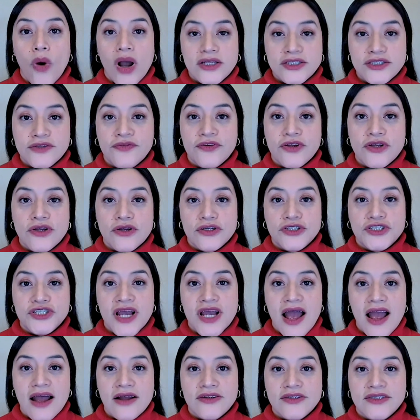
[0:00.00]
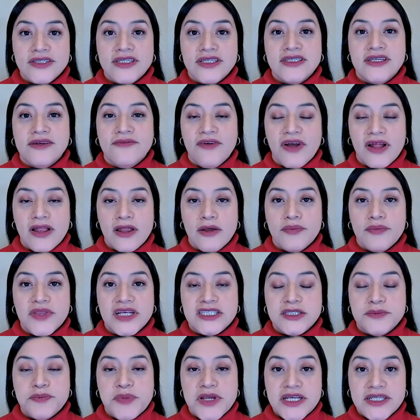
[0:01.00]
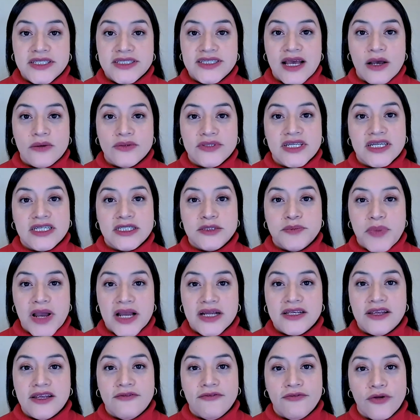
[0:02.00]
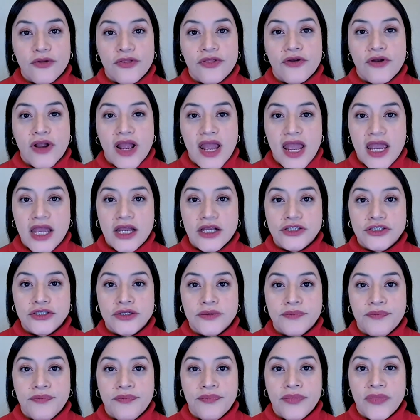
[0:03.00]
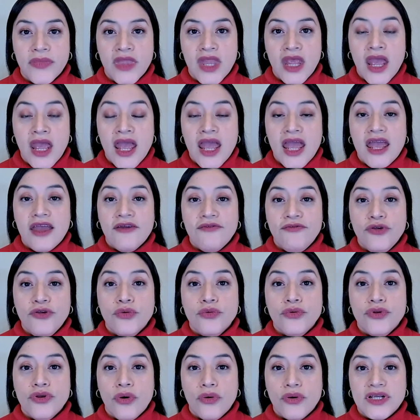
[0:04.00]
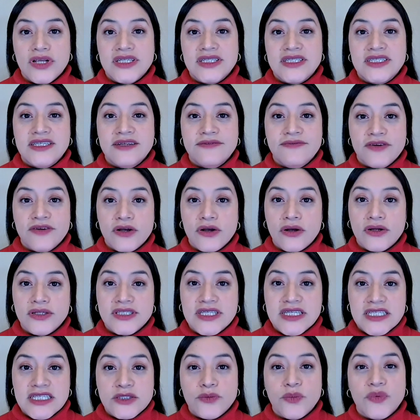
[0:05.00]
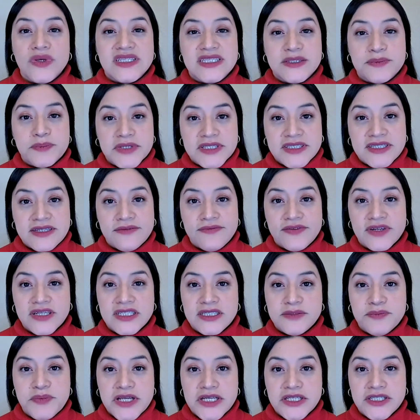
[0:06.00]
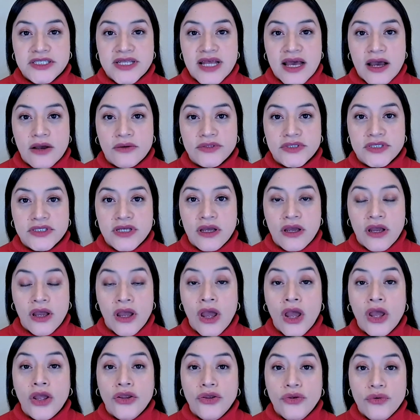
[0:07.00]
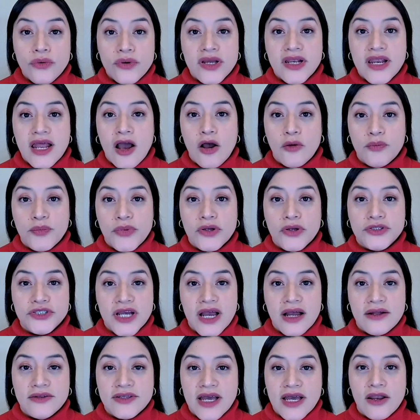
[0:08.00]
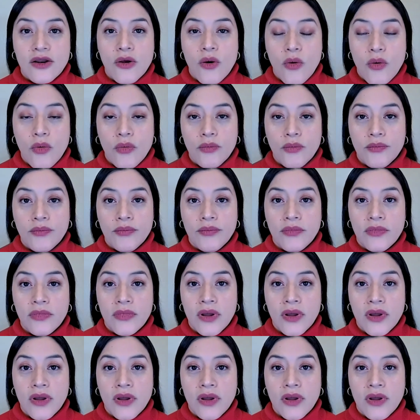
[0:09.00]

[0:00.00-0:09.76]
Watch for your child to develop the speech sounds expected for their age. If you notice difficulties with specific speech sounds, you can help your child at home.